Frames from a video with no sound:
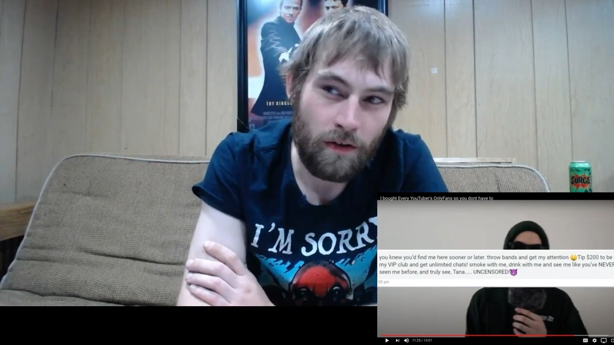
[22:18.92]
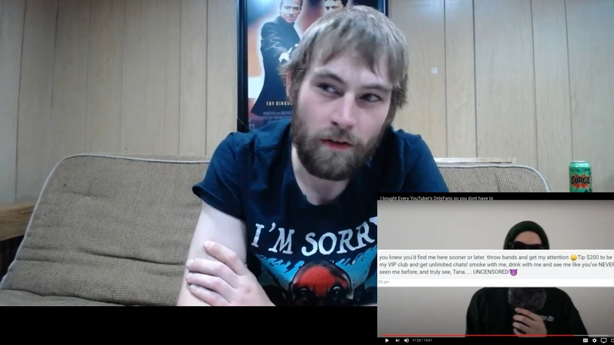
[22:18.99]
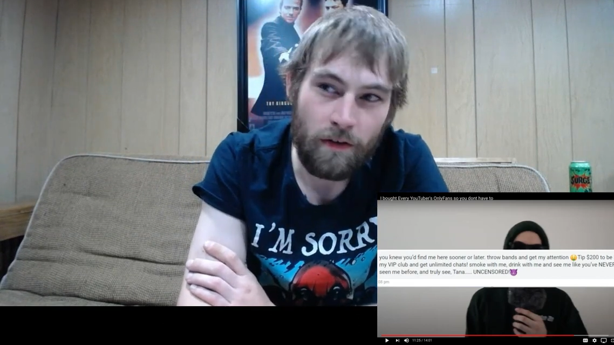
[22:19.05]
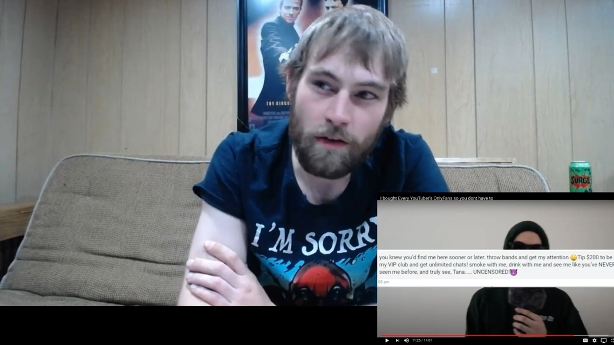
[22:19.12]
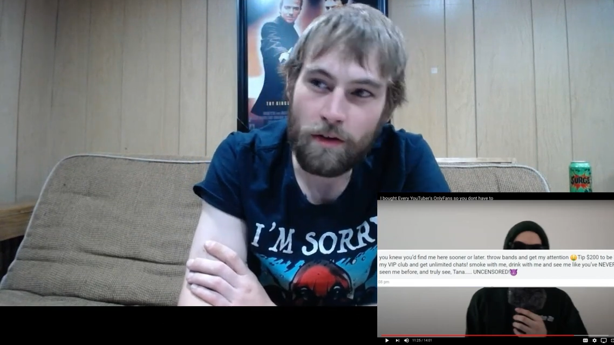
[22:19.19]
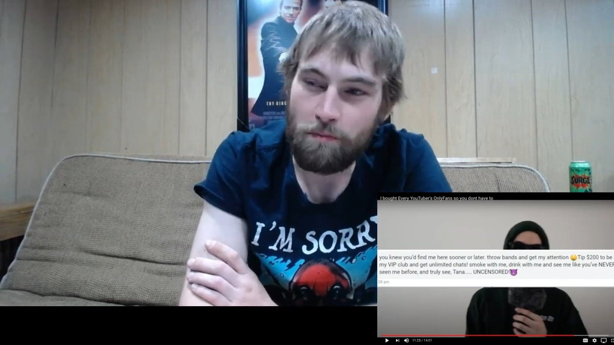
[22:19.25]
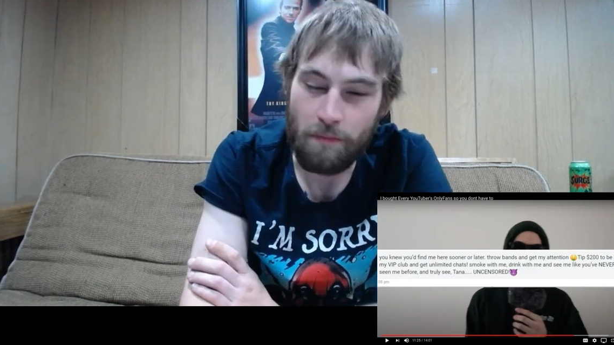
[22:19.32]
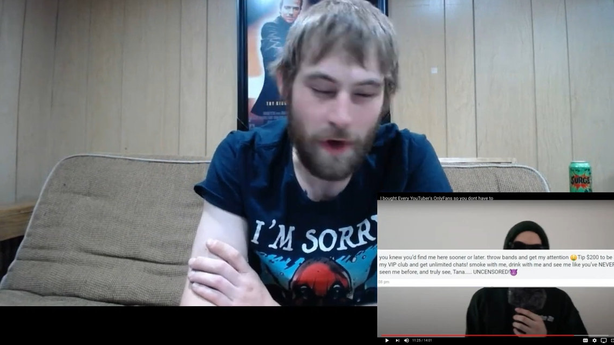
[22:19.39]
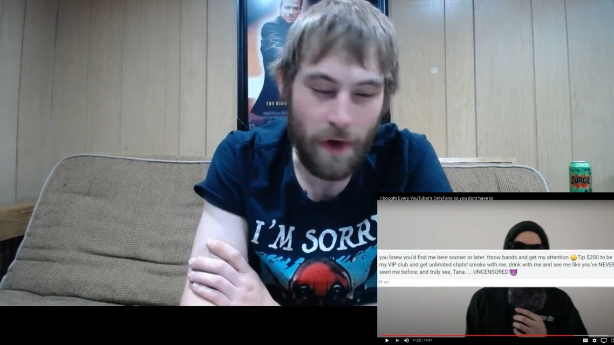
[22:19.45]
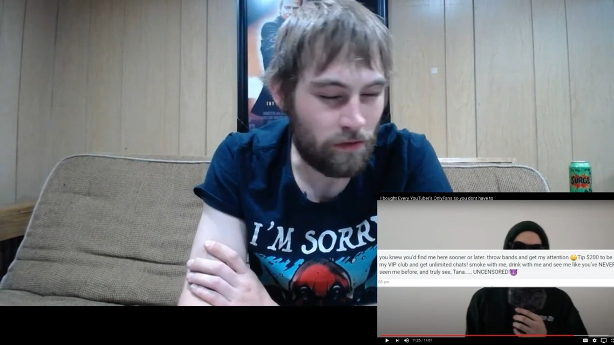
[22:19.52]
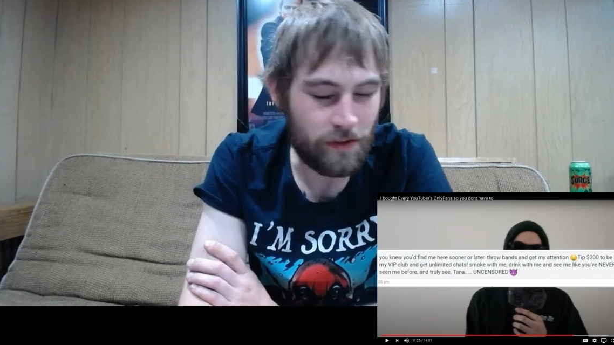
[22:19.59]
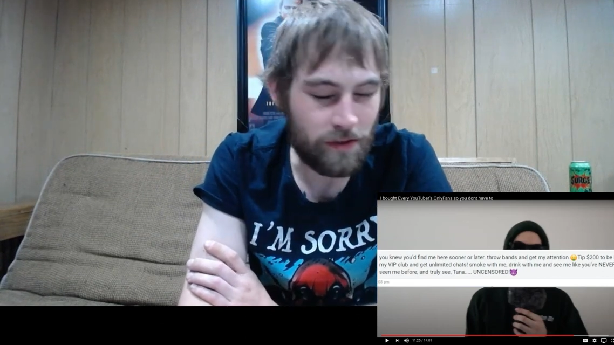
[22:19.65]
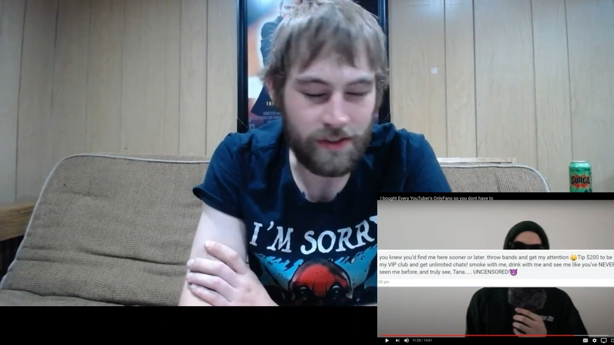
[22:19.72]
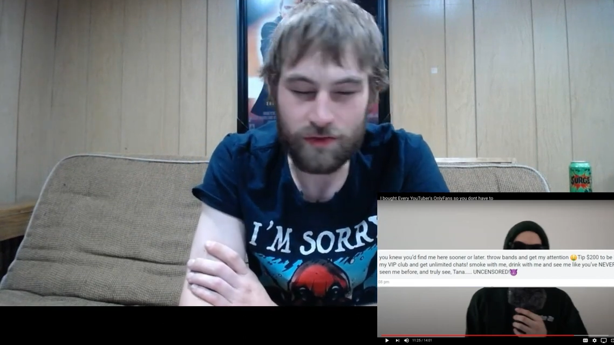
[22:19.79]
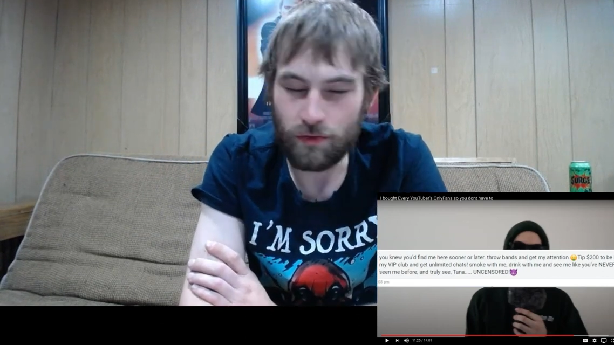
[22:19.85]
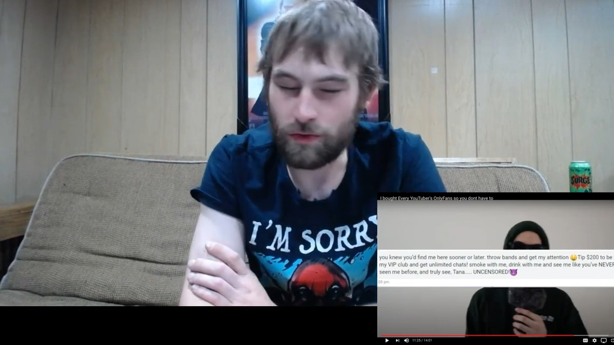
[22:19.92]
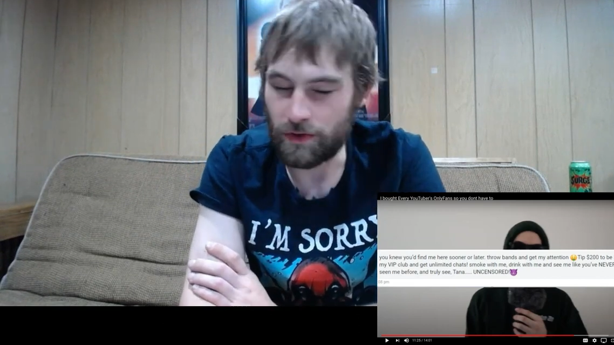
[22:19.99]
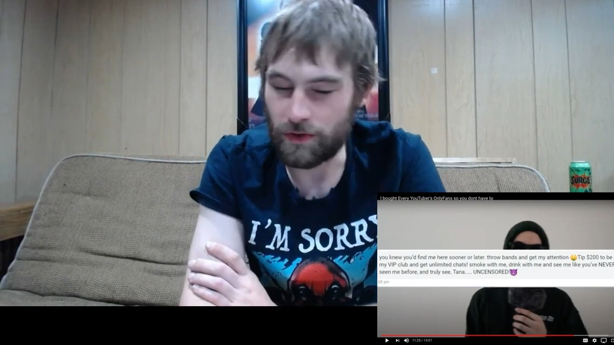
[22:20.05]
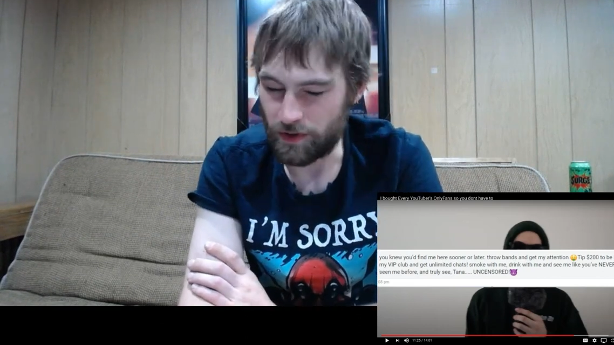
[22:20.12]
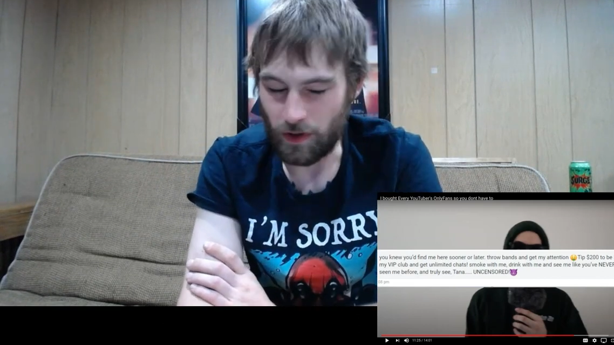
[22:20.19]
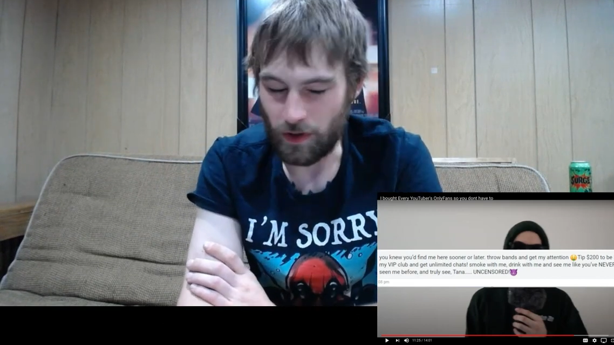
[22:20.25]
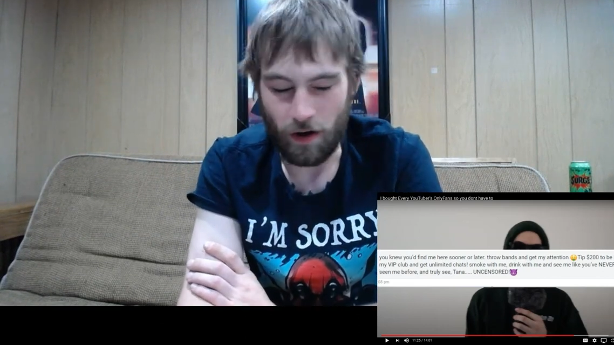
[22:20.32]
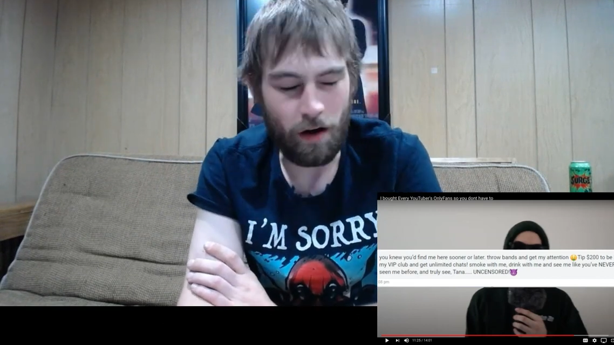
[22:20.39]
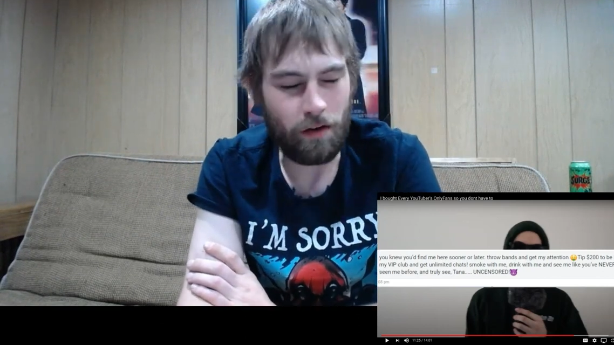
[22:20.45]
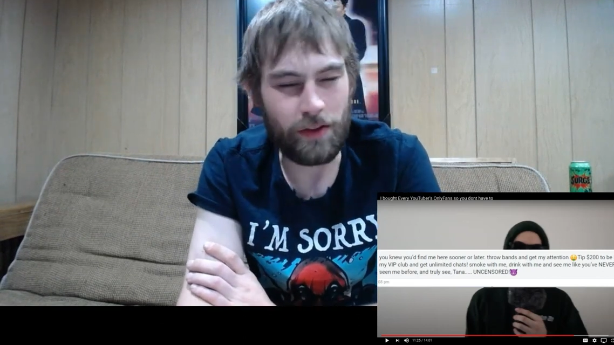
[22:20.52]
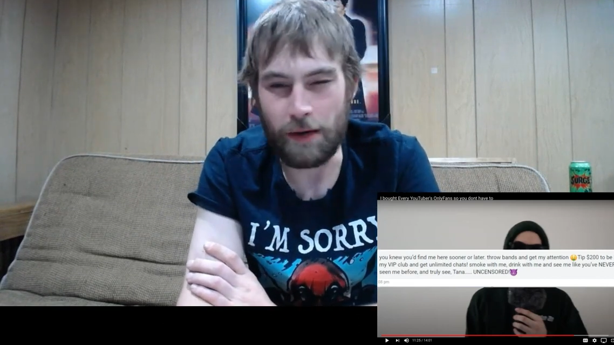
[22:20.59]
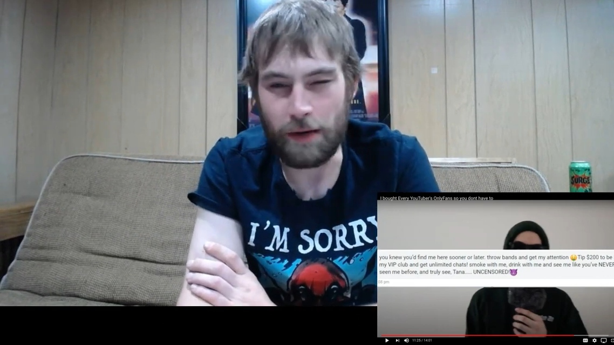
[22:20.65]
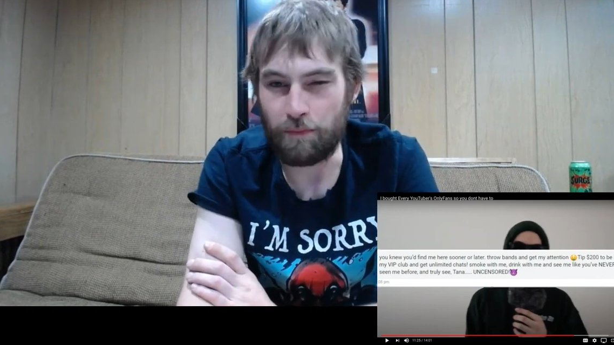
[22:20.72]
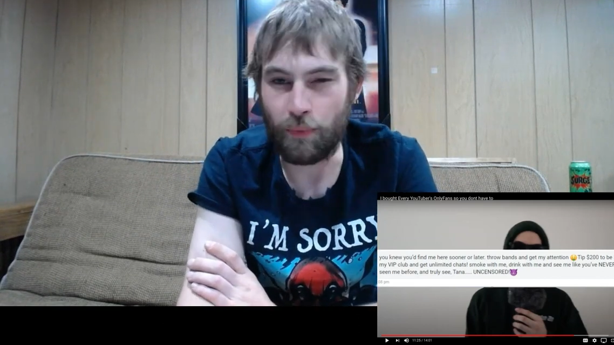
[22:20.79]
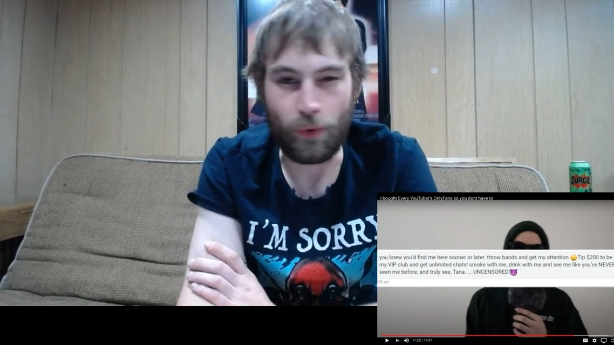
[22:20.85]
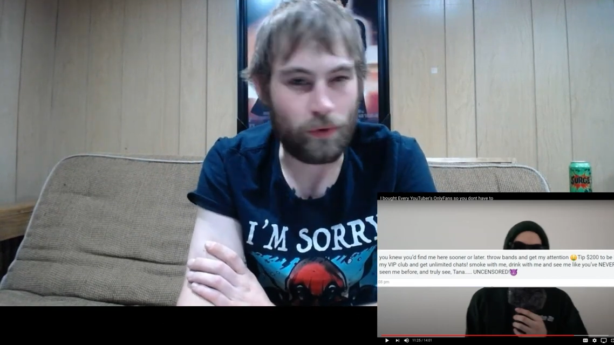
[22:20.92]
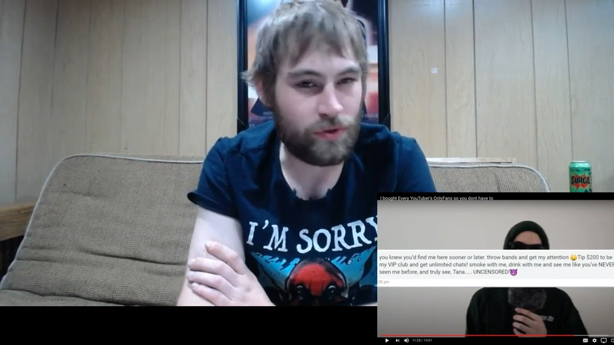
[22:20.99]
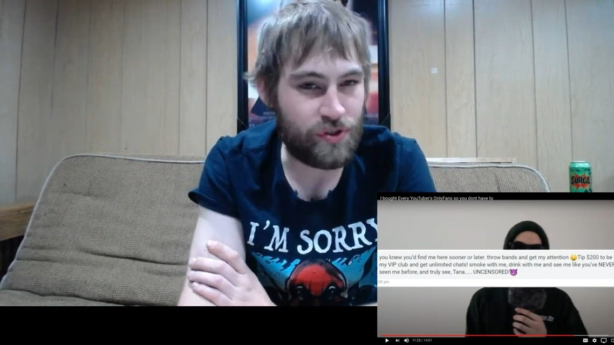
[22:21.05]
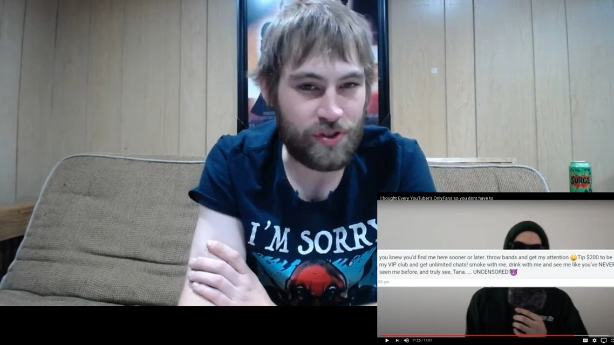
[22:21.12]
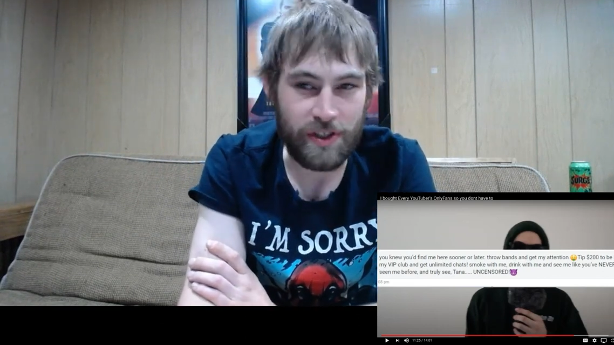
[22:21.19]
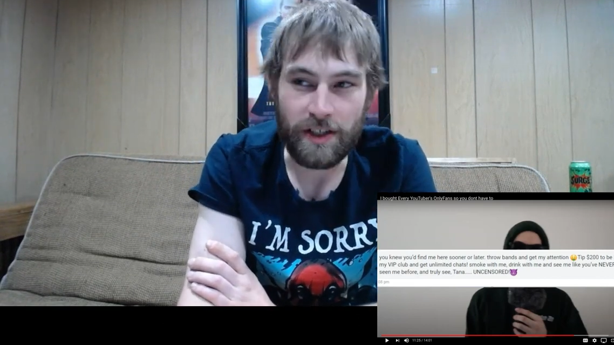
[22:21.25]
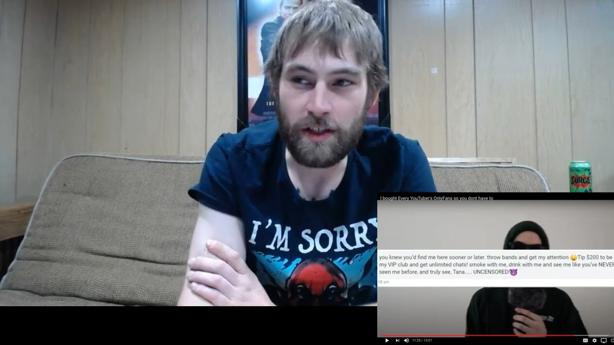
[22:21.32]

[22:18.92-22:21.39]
mental disorders, all that bullshit.